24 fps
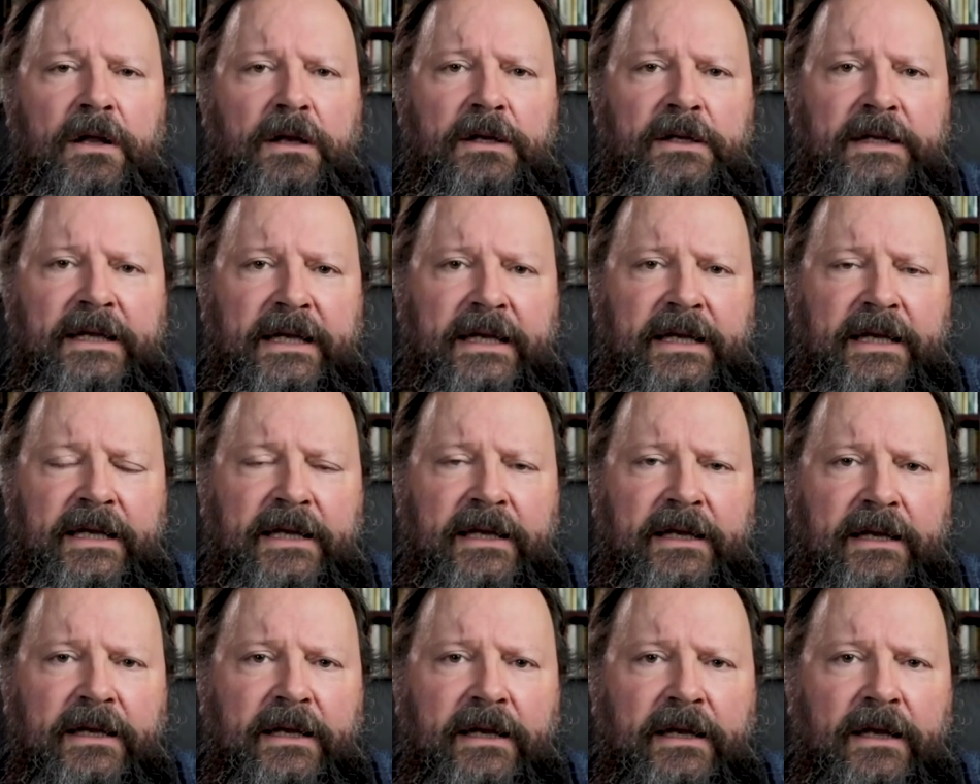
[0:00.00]

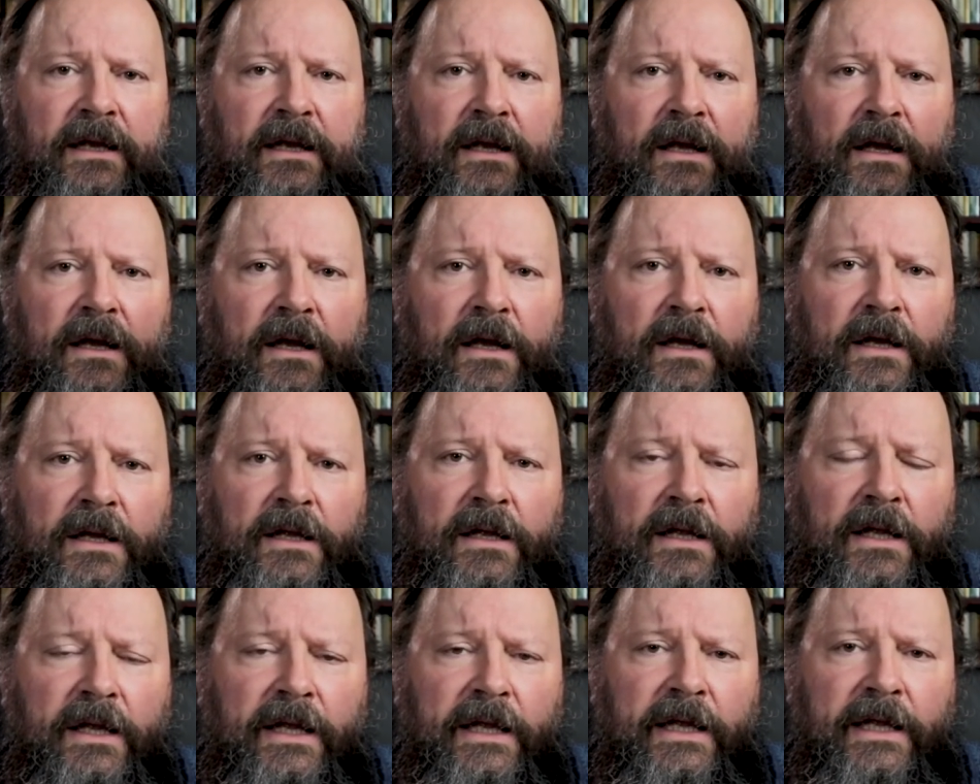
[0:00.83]
the
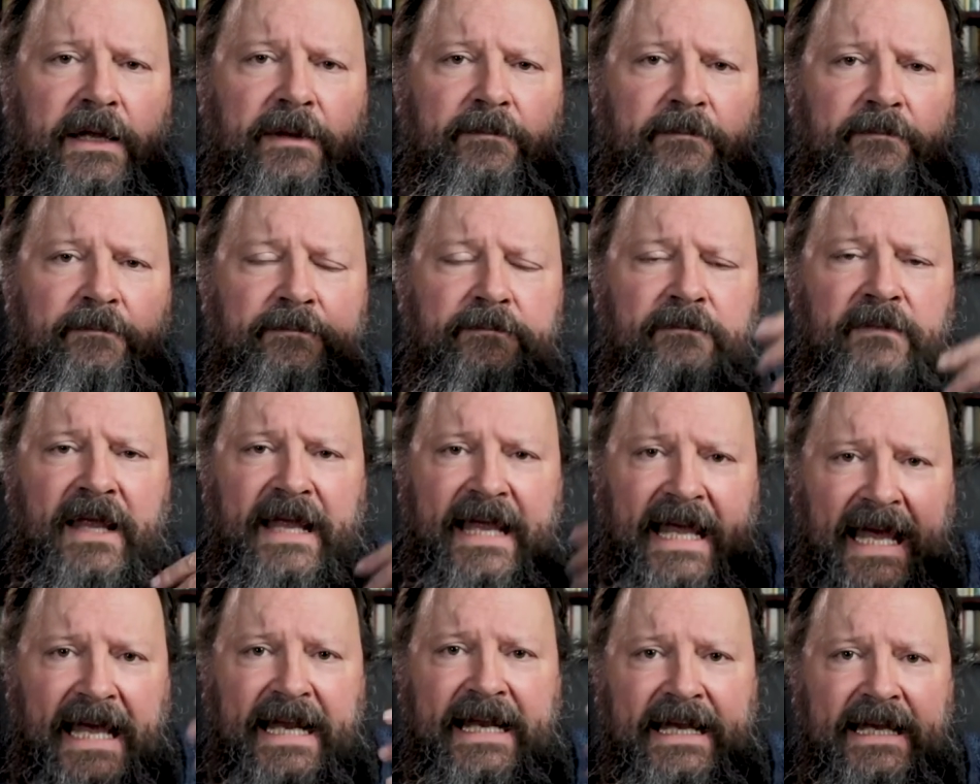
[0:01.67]

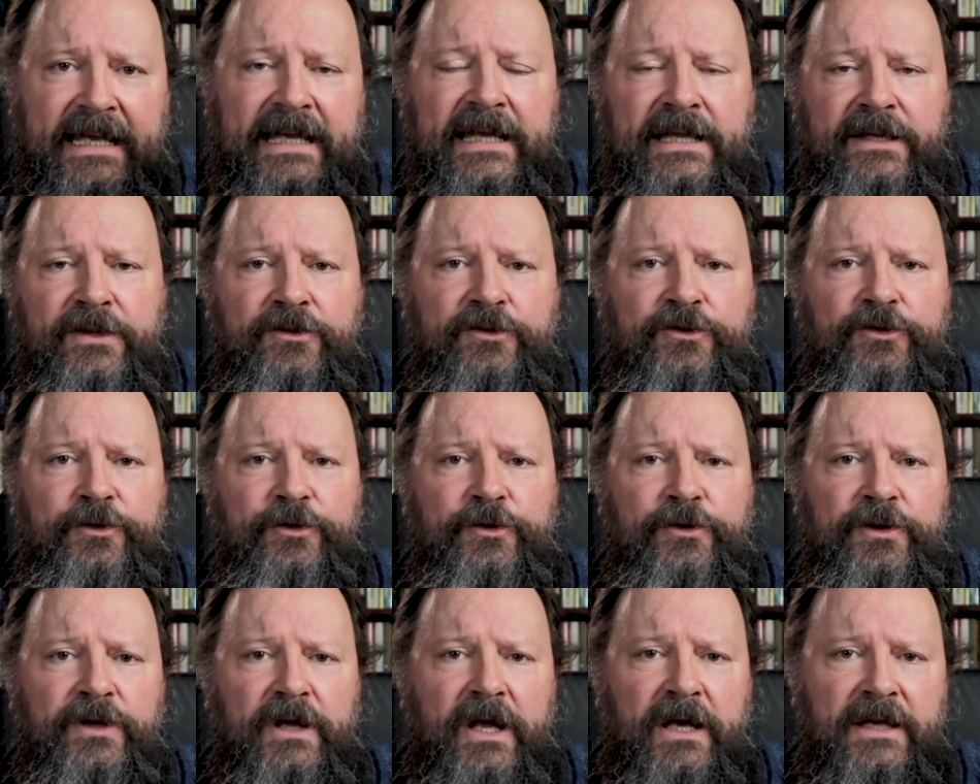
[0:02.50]
getting
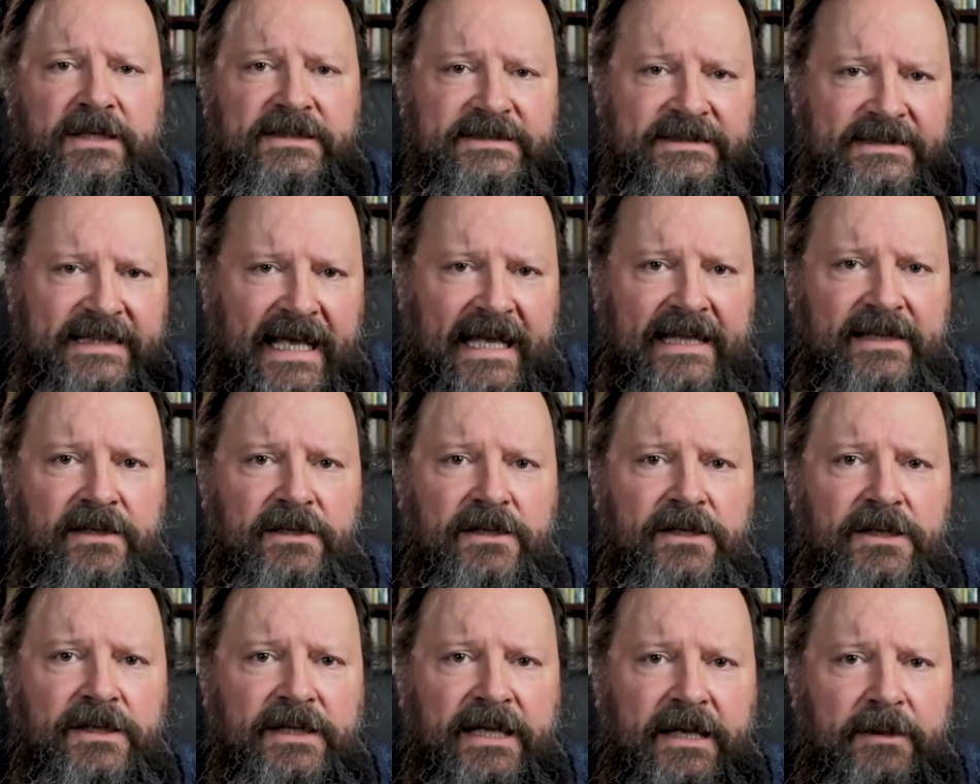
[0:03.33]
into the
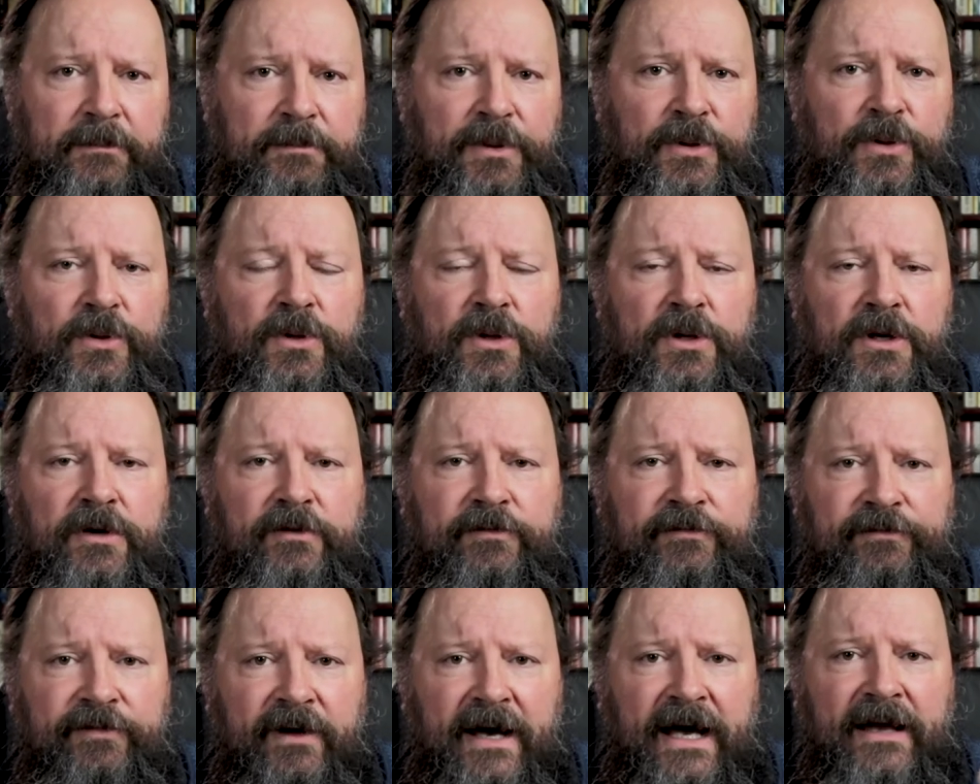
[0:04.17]
Standard and Poor
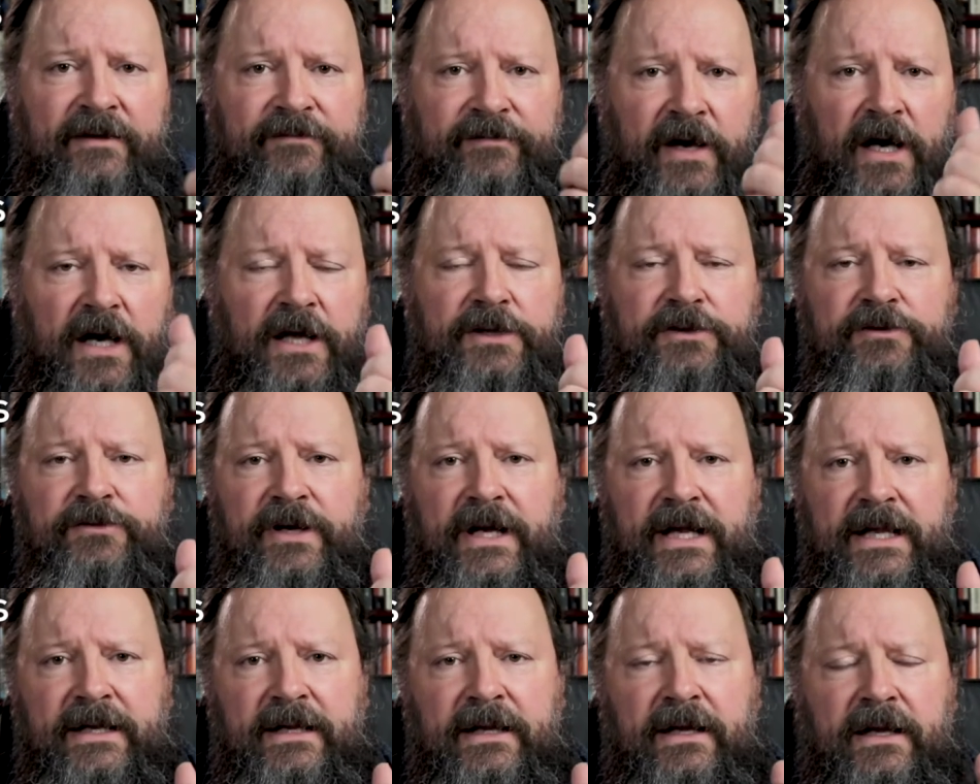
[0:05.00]

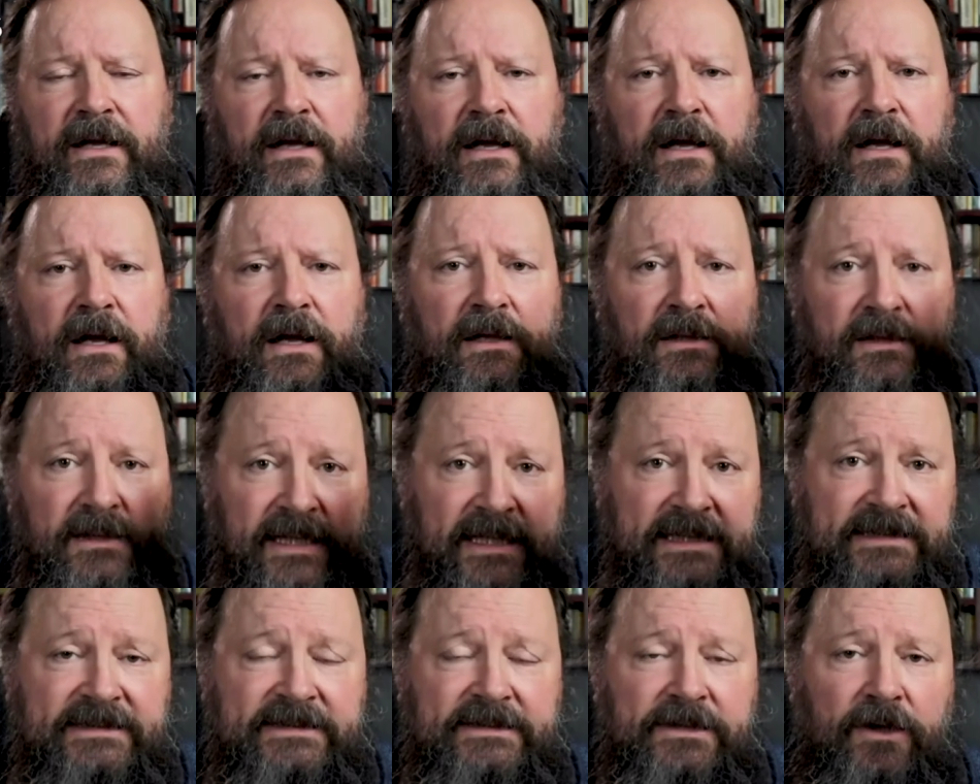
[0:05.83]
500
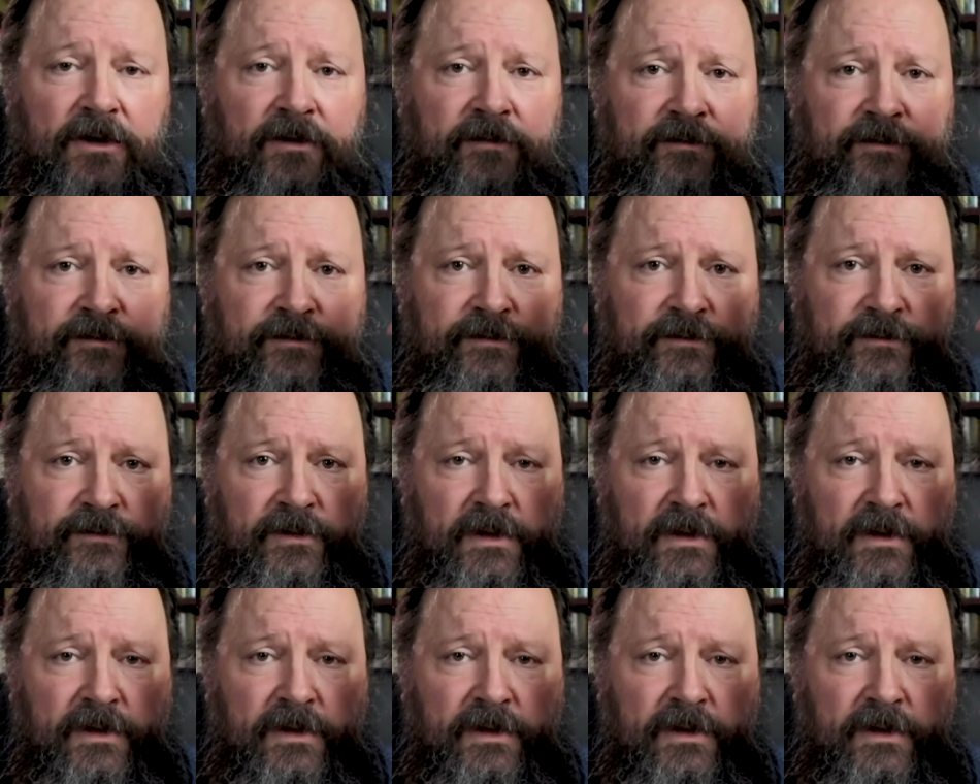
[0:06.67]
list of